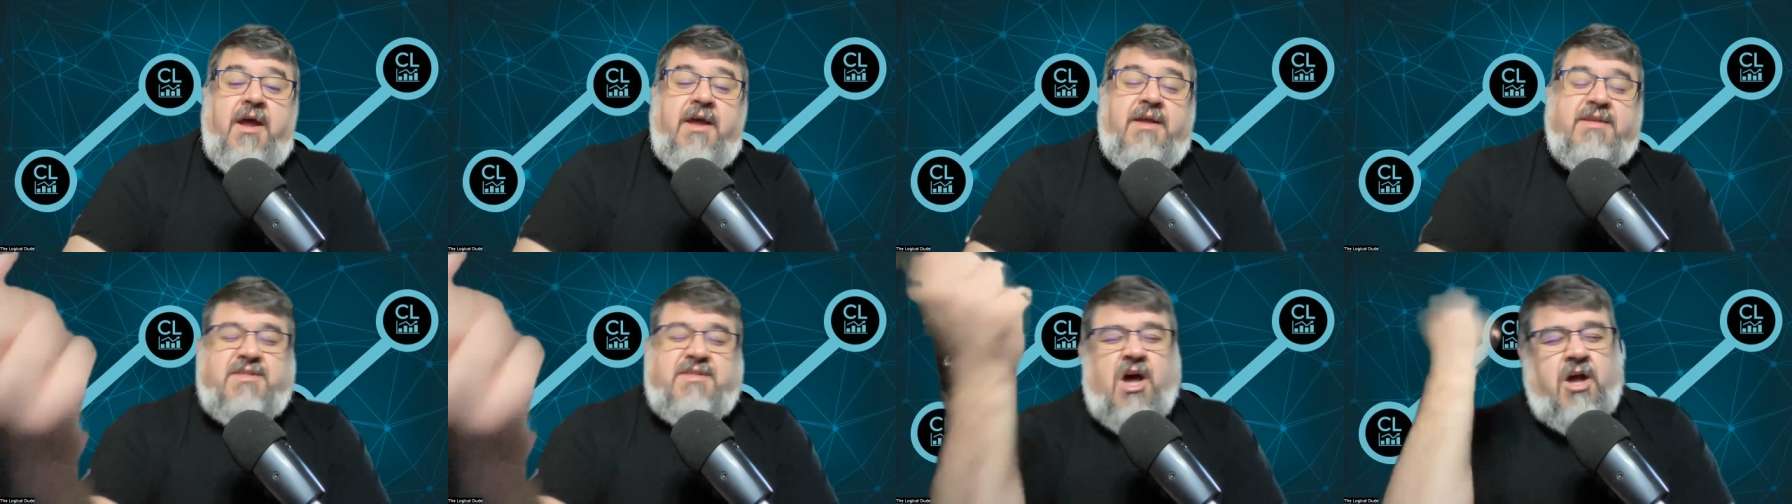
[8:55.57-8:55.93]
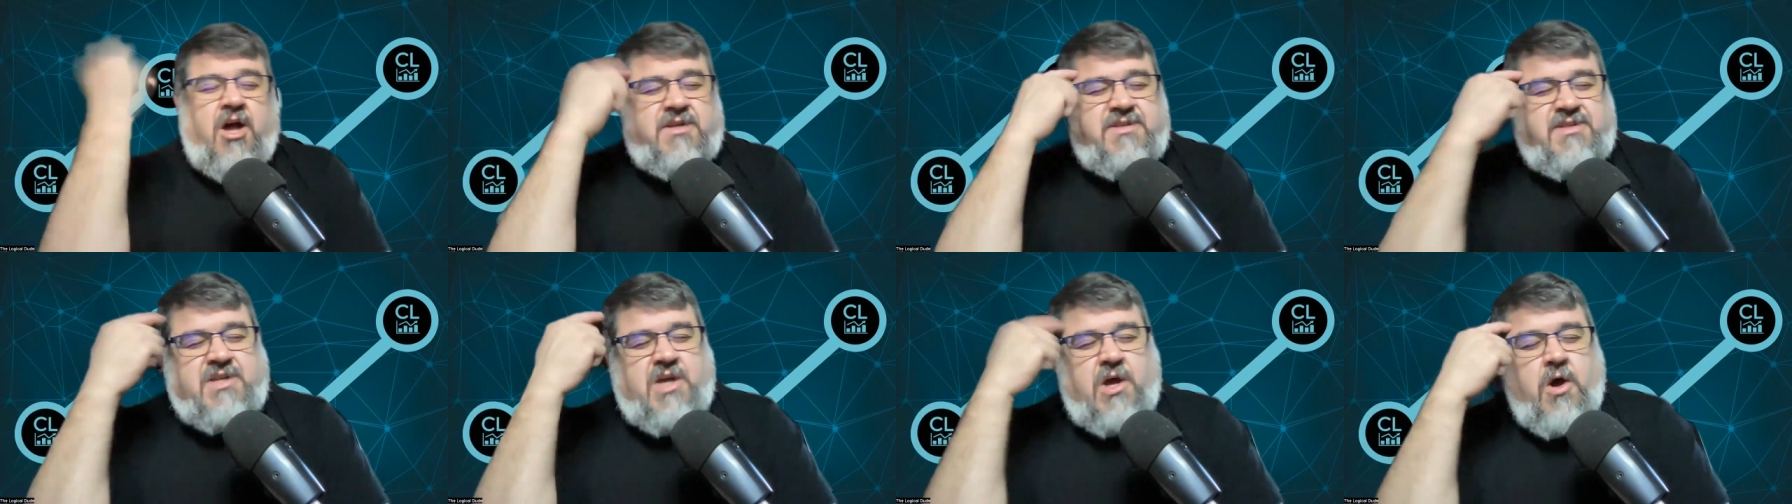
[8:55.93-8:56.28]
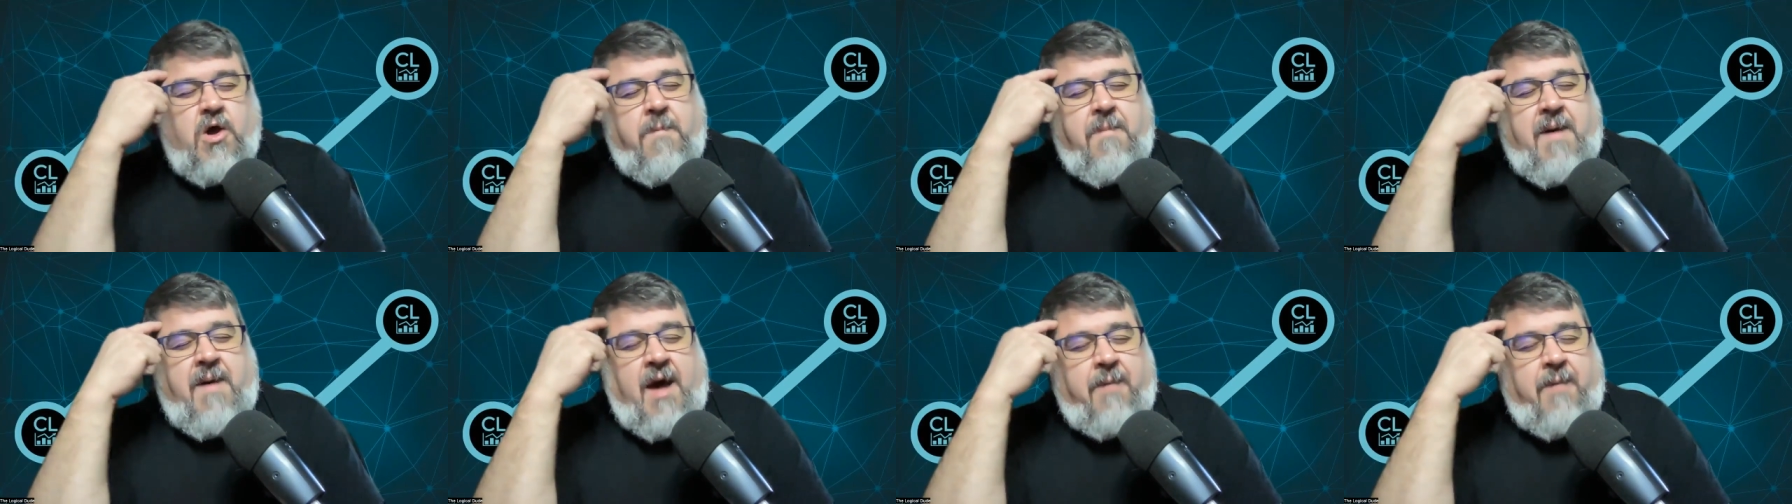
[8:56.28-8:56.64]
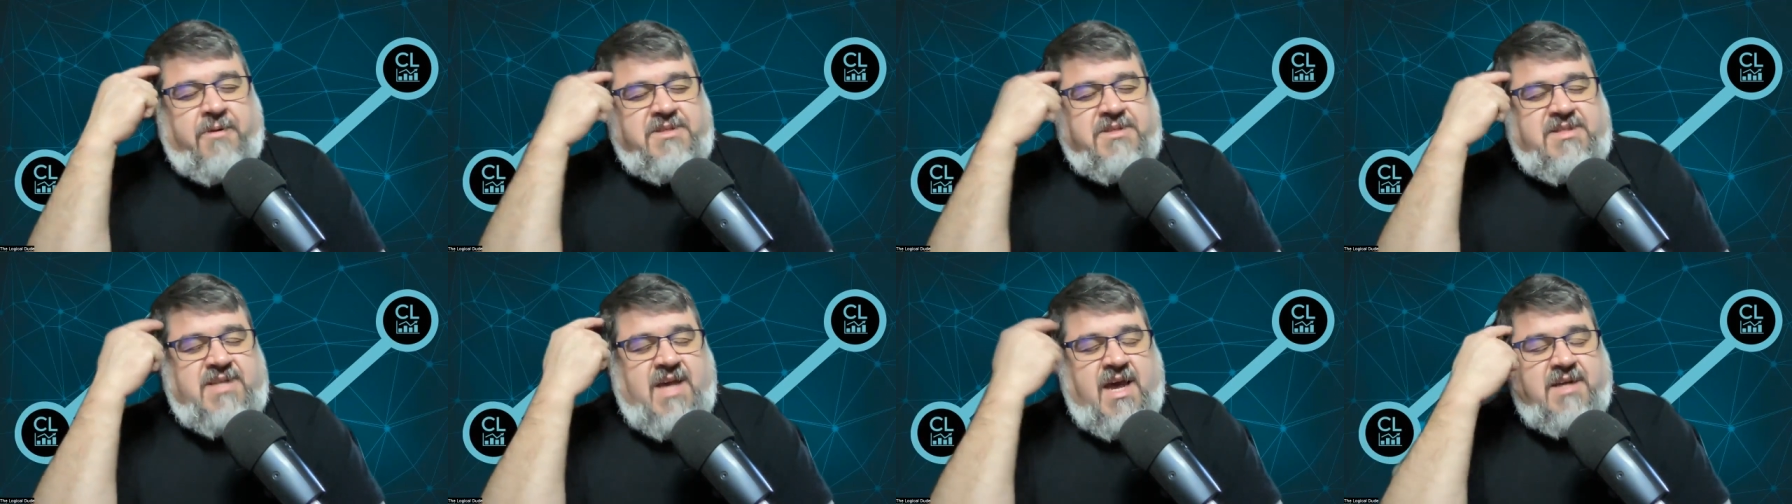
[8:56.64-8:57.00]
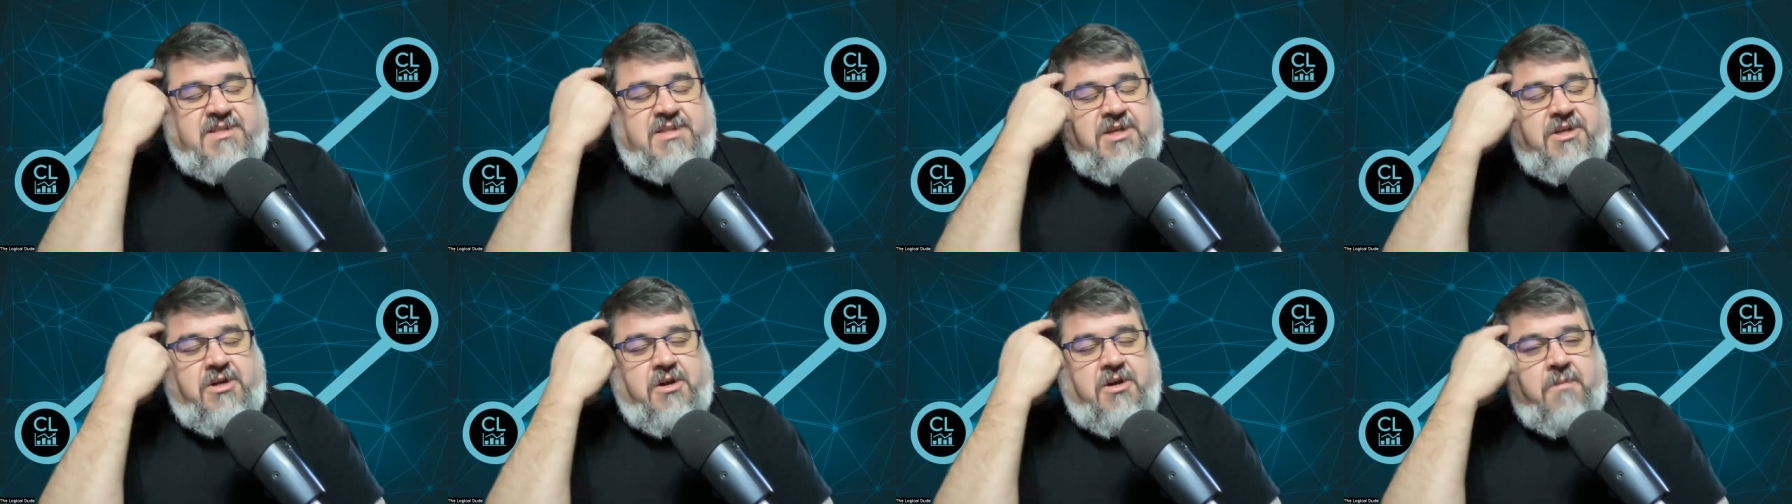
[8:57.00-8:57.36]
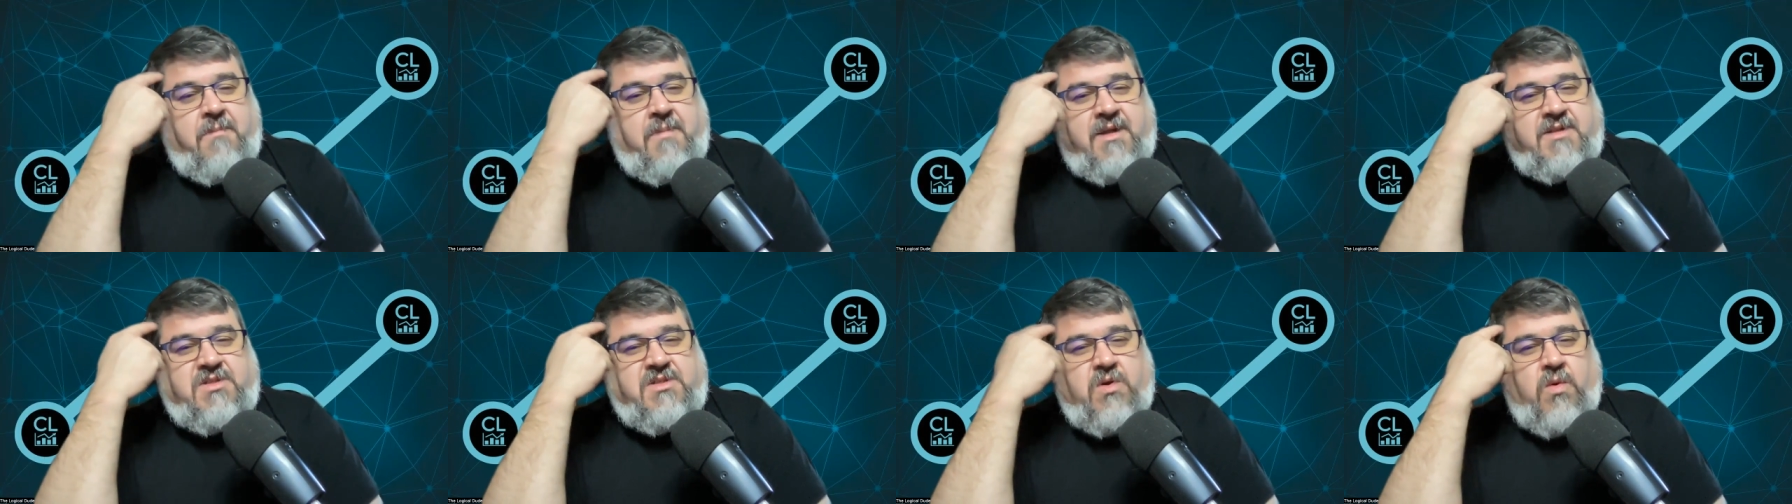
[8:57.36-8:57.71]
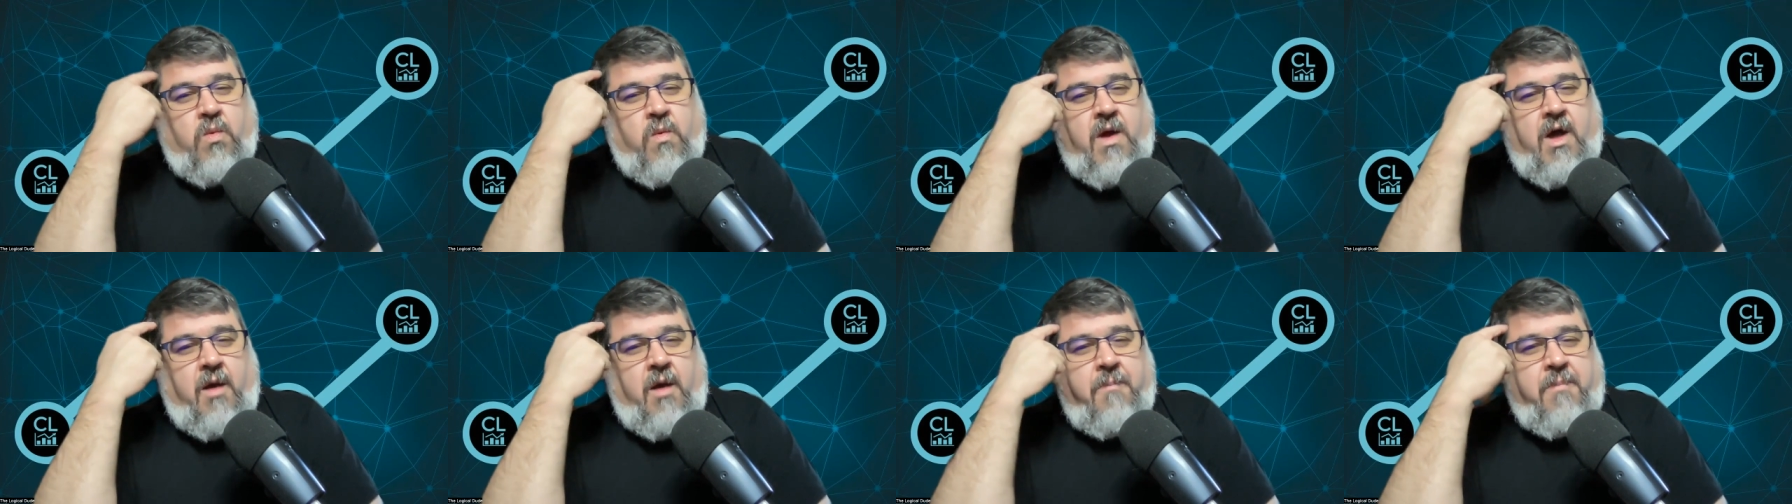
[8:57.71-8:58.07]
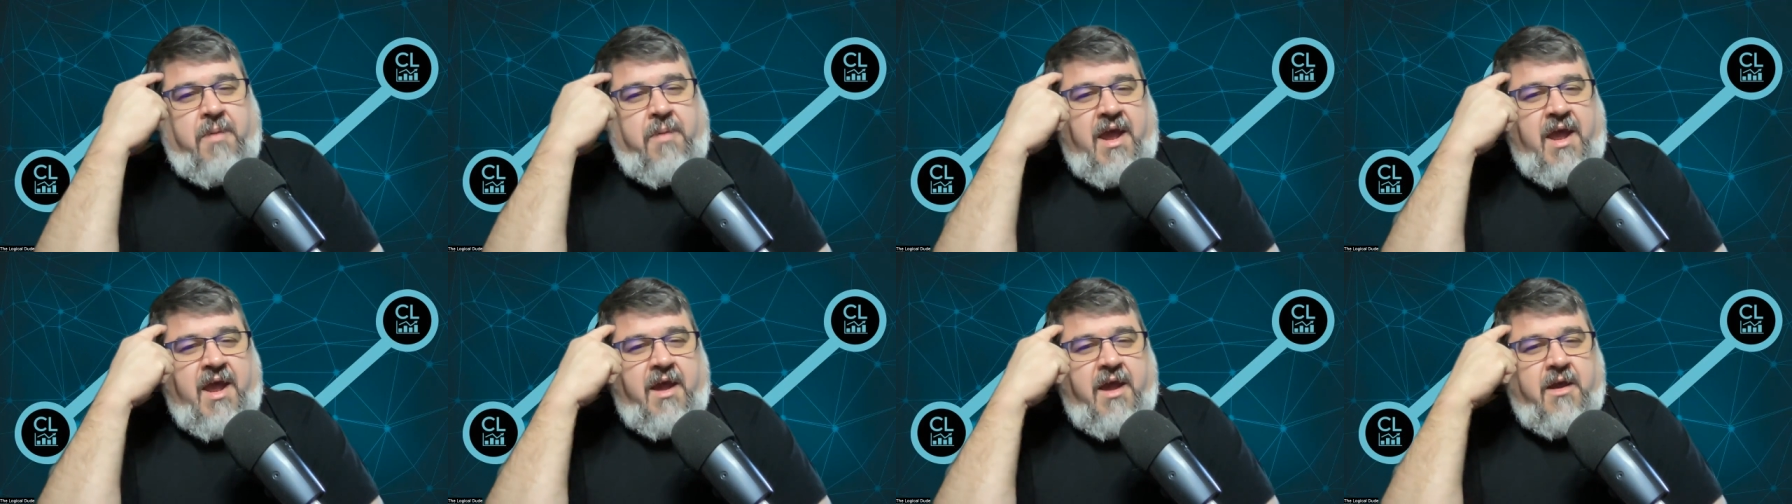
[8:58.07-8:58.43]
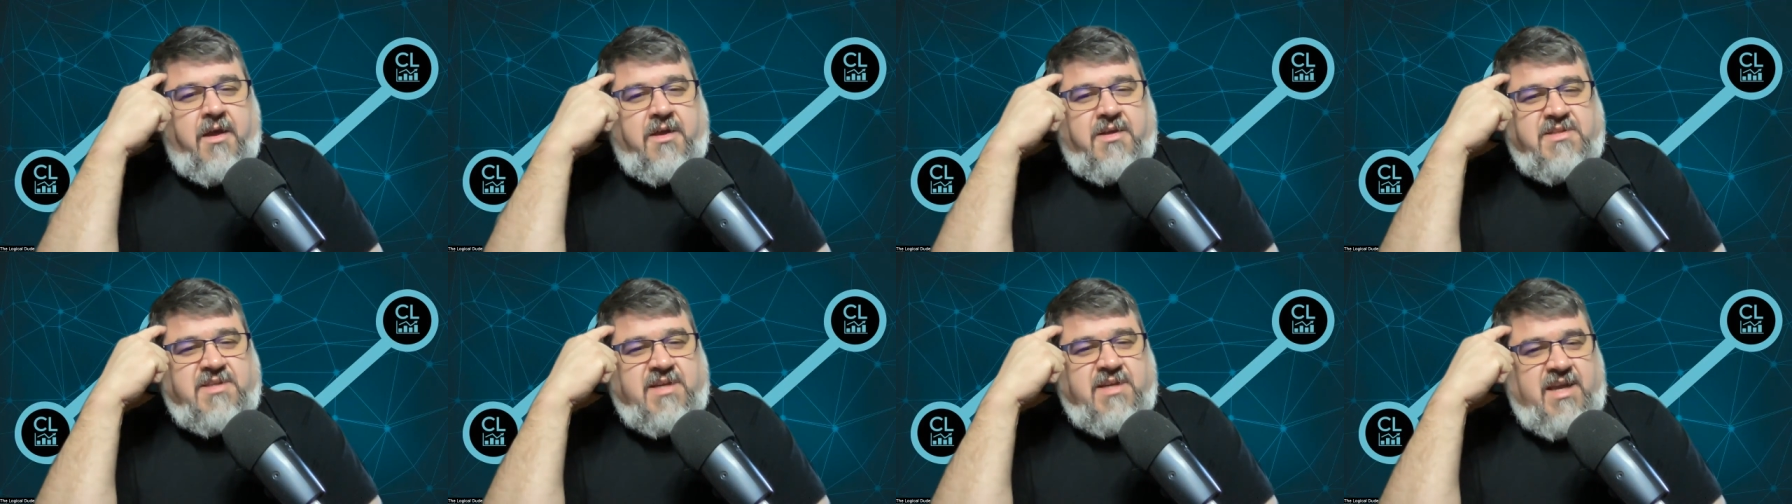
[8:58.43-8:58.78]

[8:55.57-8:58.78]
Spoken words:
It's also about protecting your mental well-being because,